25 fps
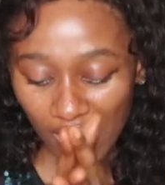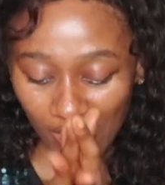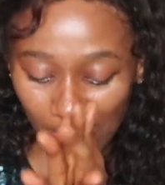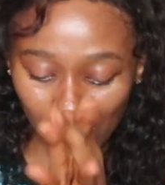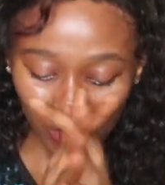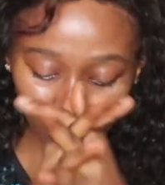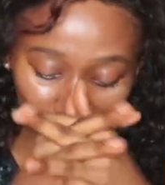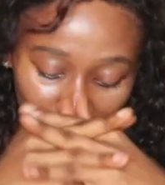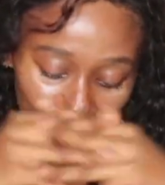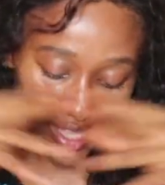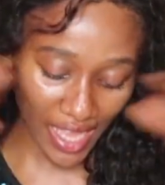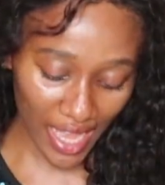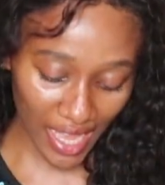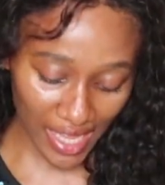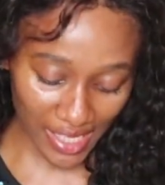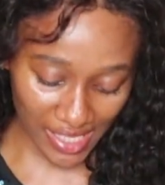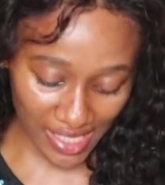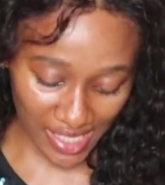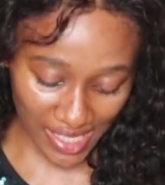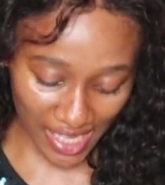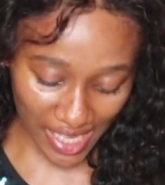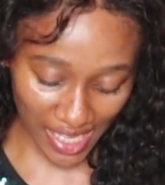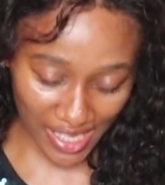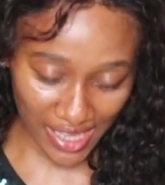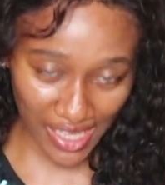So
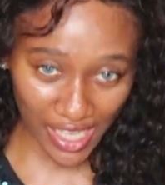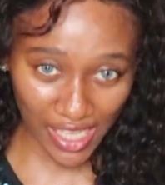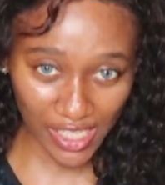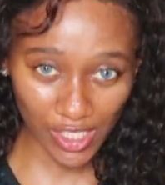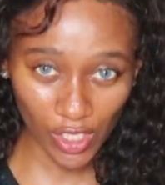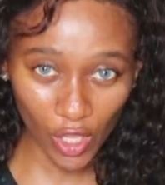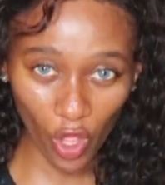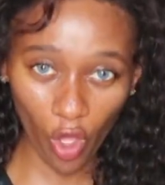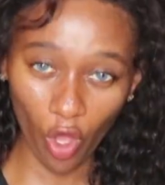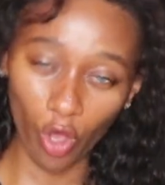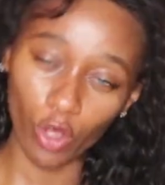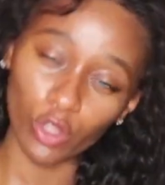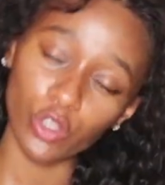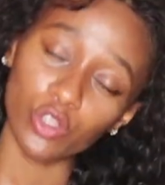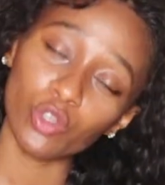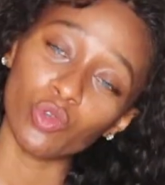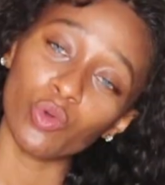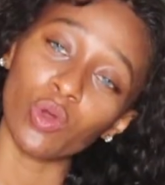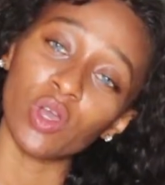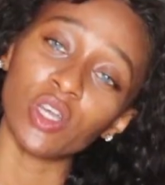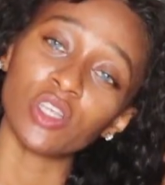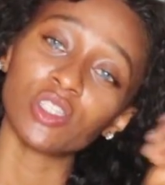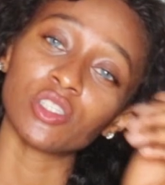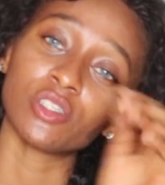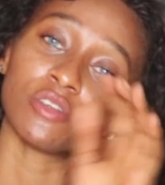that's all the
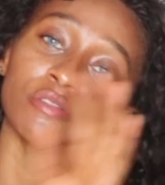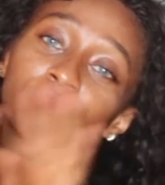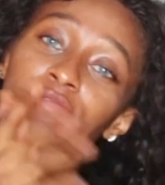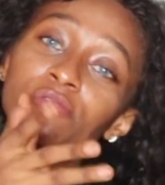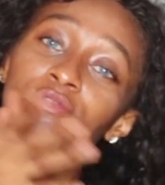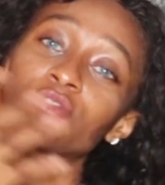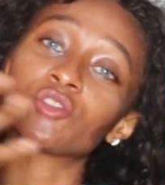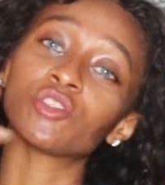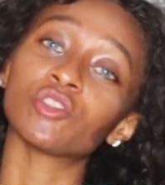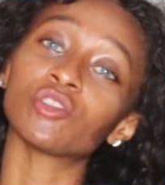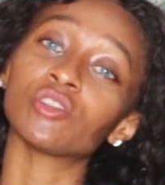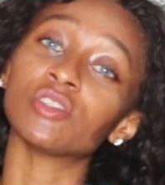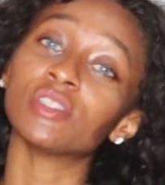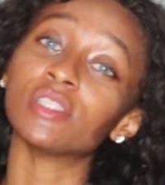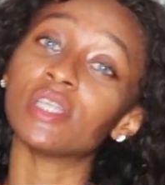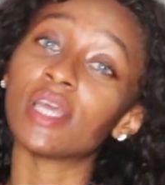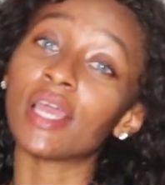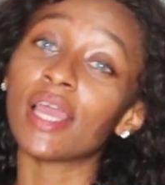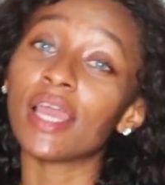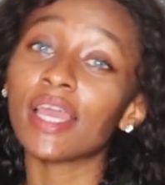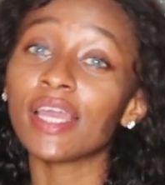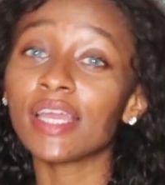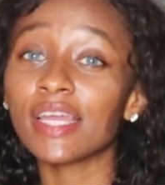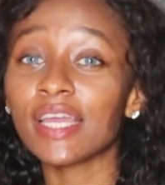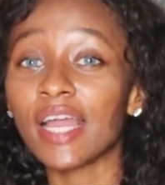questions for
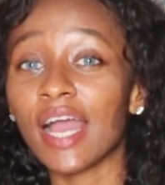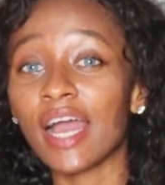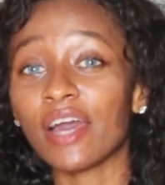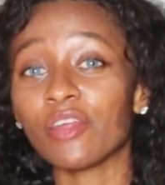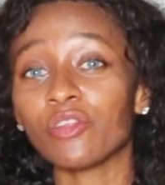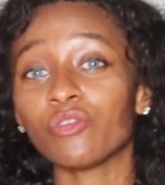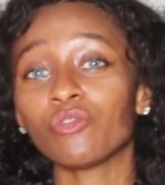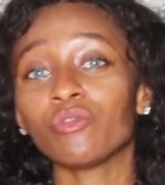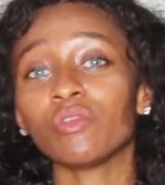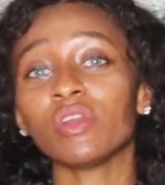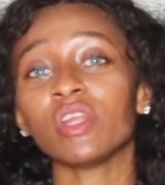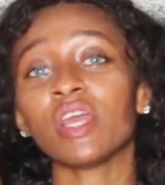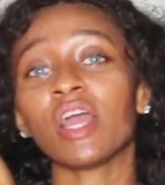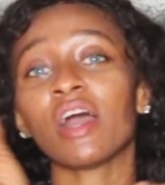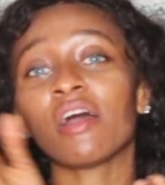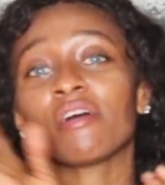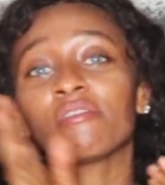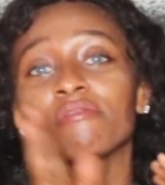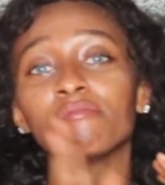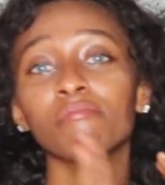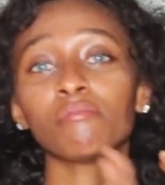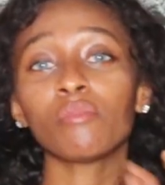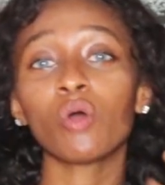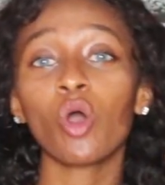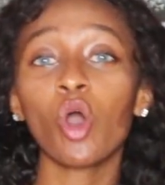today. I don't really
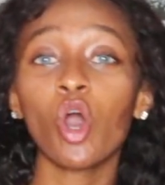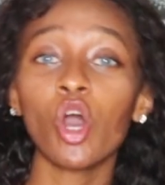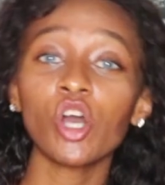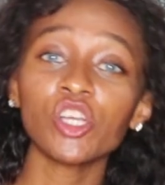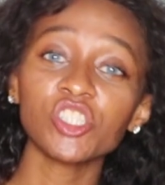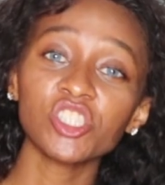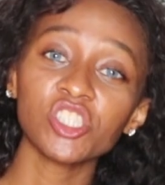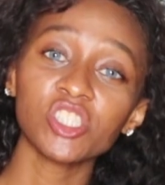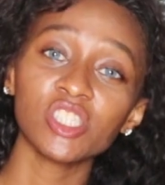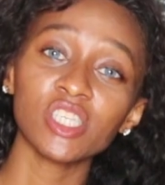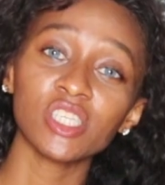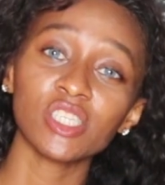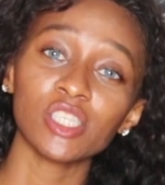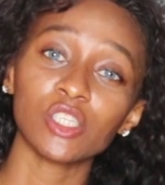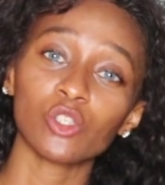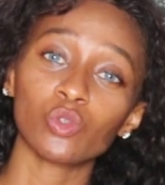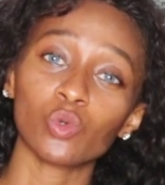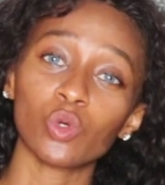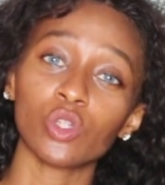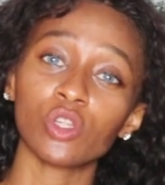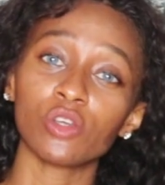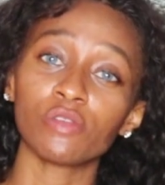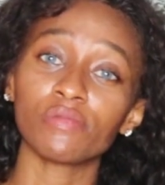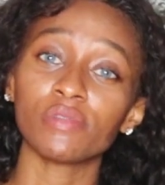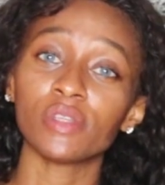have much. This is
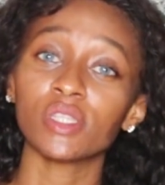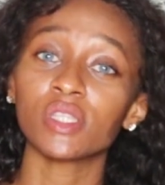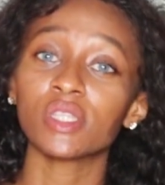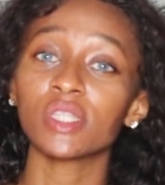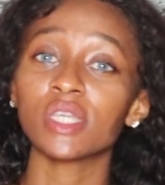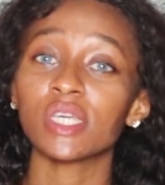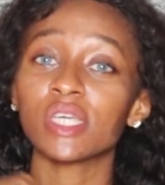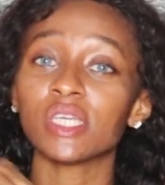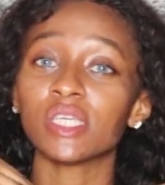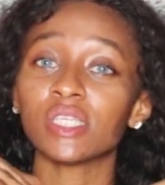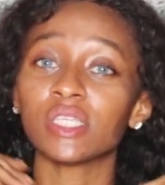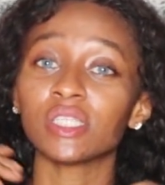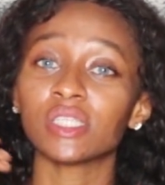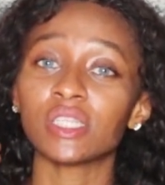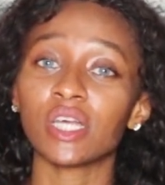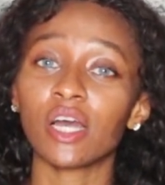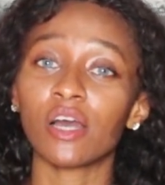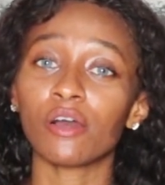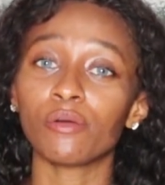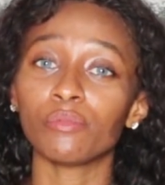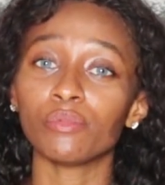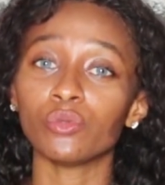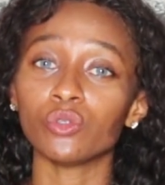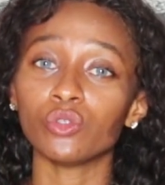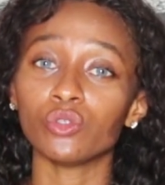one of the things
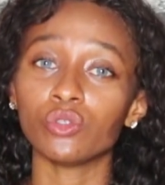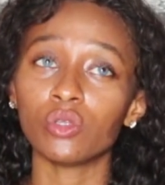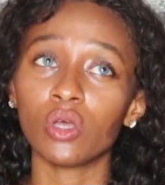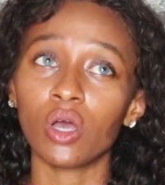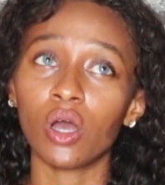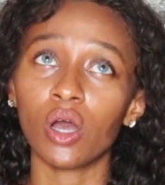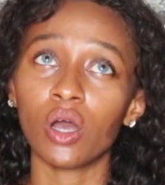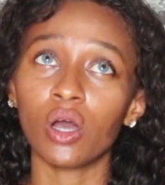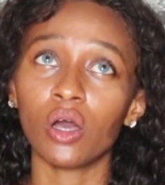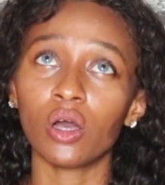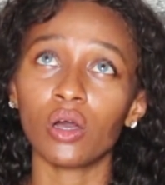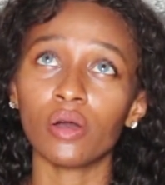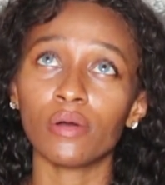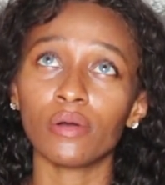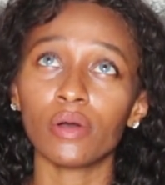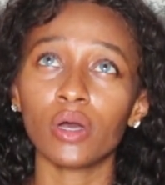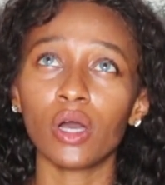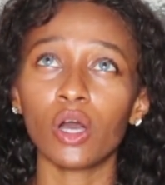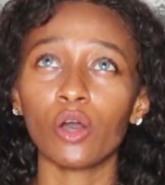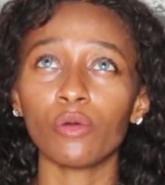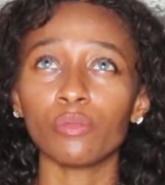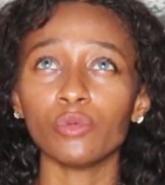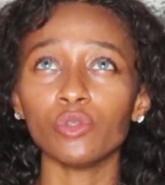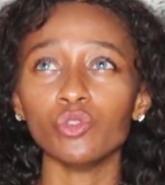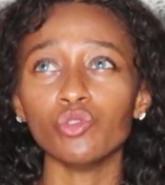
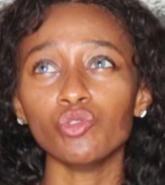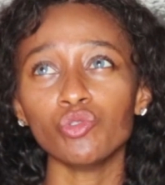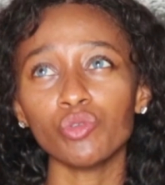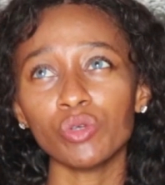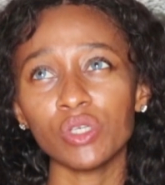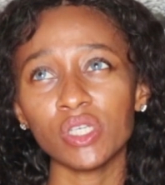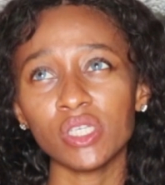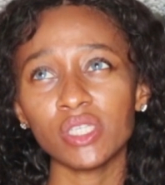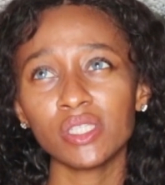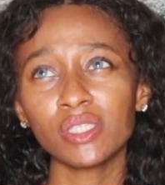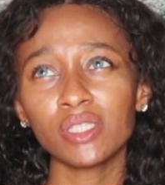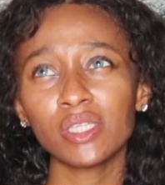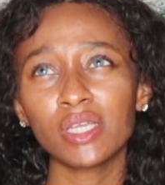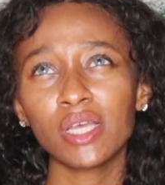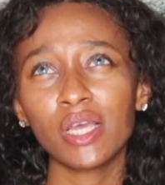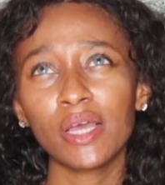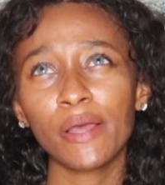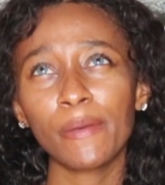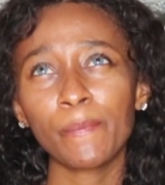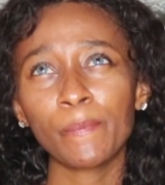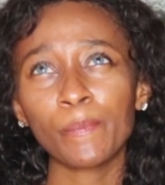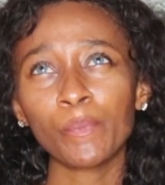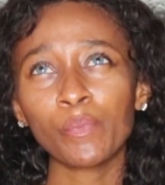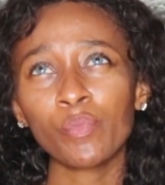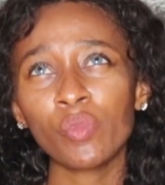I'll be doing,
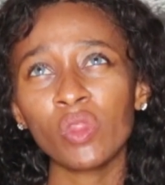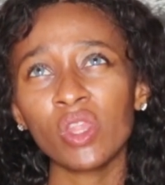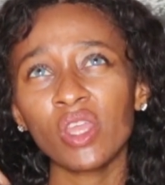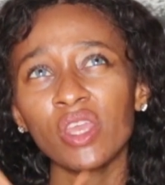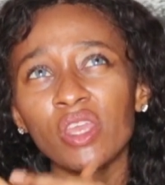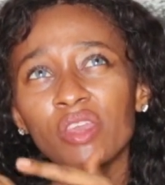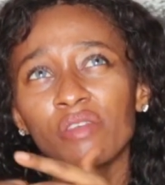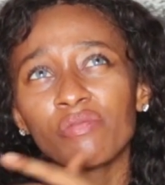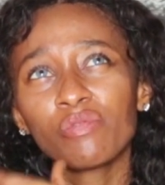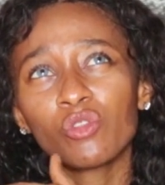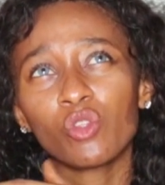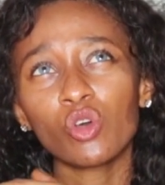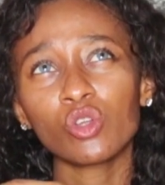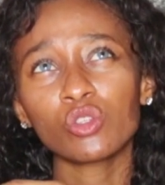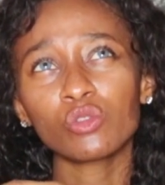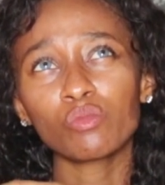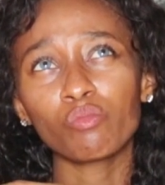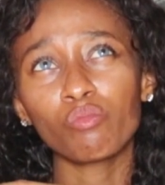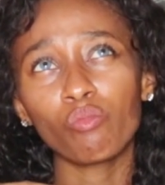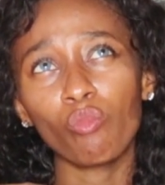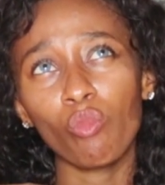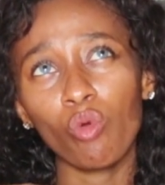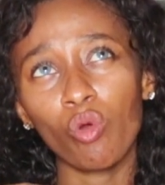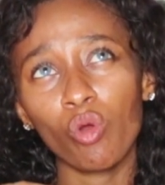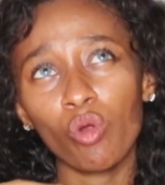if not
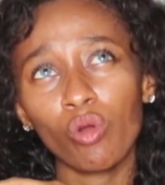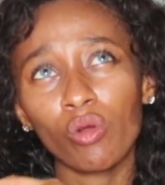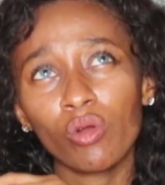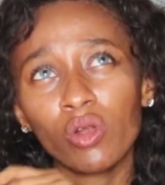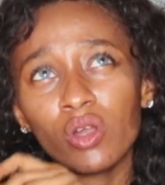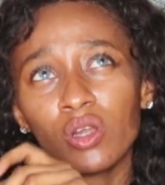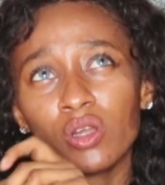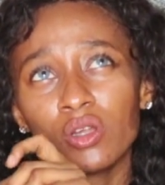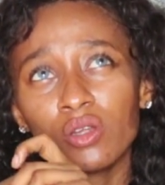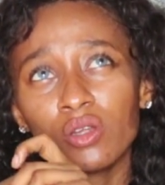more